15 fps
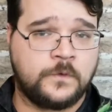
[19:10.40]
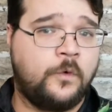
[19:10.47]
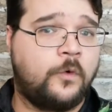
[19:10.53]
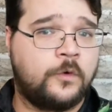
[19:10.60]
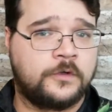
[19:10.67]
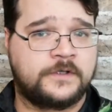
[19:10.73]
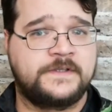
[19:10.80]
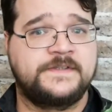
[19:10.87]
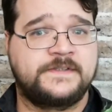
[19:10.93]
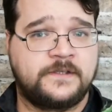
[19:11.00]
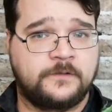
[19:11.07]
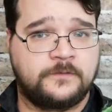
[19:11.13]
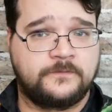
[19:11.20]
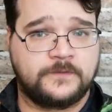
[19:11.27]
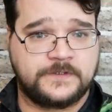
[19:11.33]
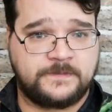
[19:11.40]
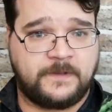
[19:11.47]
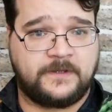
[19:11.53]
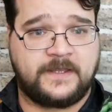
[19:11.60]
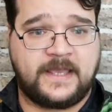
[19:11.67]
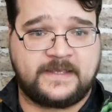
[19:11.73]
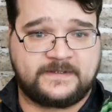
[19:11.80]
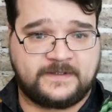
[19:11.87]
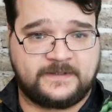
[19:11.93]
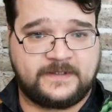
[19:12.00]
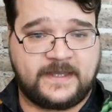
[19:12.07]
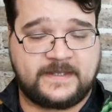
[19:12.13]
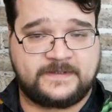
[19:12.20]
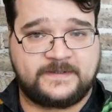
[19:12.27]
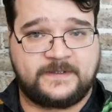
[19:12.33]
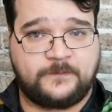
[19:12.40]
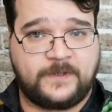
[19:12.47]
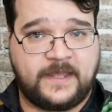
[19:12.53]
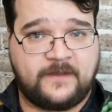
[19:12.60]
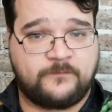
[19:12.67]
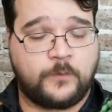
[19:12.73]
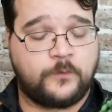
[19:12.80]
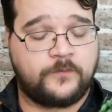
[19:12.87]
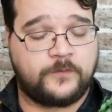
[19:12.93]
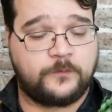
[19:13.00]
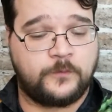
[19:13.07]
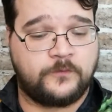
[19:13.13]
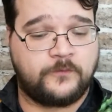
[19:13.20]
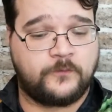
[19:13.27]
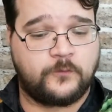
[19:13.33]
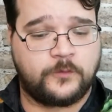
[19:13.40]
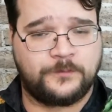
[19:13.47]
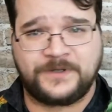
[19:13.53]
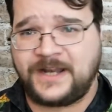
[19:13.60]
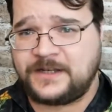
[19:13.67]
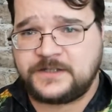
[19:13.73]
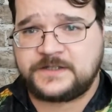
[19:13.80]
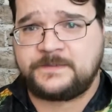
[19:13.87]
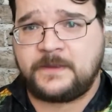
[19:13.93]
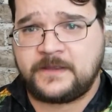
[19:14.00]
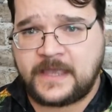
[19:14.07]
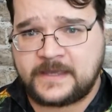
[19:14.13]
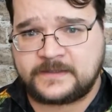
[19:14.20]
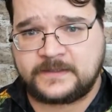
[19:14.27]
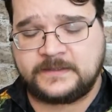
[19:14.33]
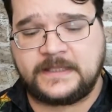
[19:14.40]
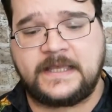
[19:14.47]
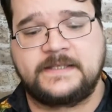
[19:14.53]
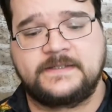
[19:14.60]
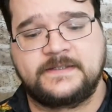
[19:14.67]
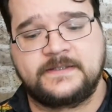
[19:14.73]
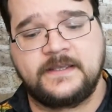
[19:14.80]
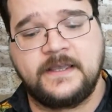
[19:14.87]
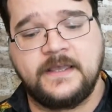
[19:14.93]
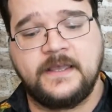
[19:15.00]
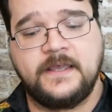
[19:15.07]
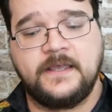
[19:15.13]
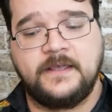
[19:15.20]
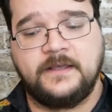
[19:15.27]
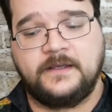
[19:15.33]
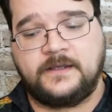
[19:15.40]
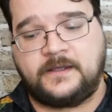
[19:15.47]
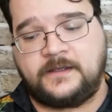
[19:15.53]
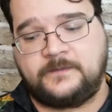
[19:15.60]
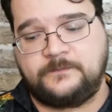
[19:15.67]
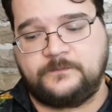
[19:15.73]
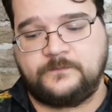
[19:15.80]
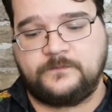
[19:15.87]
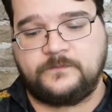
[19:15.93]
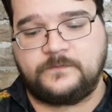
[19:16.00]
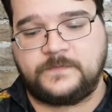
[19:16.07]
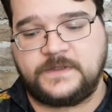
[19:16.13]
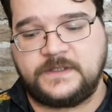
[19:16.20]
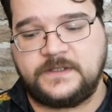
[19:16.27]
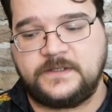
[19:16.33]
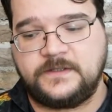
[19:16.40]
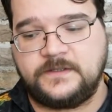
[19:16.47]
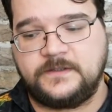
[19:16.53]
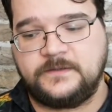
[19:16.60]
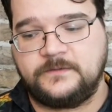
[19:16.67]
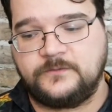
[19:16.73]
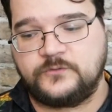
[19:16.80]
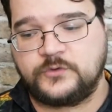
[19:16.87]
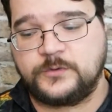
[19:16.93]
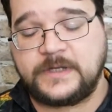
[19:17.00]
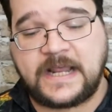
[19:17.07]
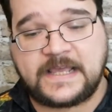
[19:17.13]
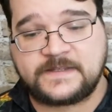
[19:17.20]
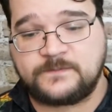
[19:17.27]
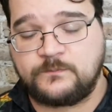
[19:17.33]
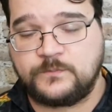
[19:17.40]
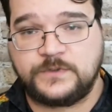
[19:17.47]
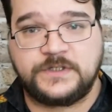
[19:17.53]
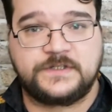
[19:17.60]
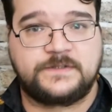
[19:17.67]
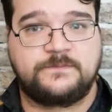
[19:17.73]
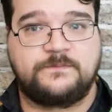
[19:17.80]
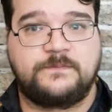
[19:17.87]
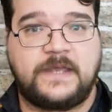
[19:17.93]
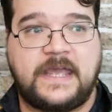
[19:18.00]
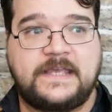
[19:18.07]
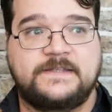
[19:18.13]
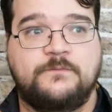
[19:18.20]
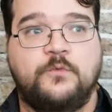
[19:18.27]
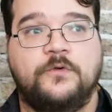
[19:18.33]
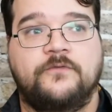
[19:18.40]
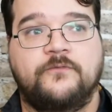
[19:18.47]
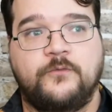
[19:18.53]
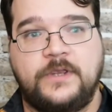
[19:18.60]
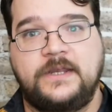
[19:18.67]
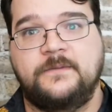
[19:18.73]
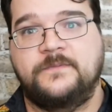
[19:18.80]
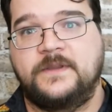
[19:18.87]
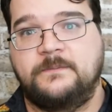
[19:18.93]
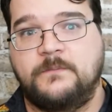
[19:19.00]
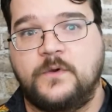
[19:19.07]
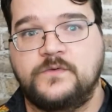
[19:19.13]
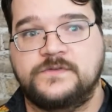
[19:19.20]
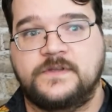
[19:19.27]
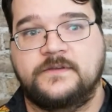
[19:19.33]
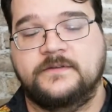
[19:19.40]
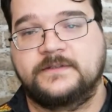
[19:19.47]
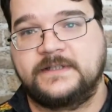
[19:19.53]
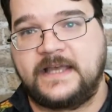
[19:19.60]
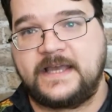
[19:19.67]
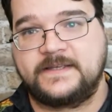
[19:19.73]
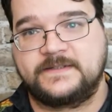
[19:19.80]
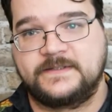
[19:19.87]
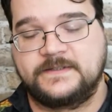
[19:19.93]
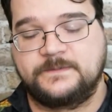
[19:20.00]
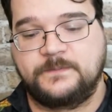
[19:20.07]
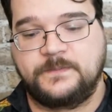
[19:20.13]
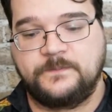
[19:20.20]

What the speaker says: or considered for spellcasting classes that we have moving forward, but not just spellcasting classes. The Druid has more freedom than most other classes,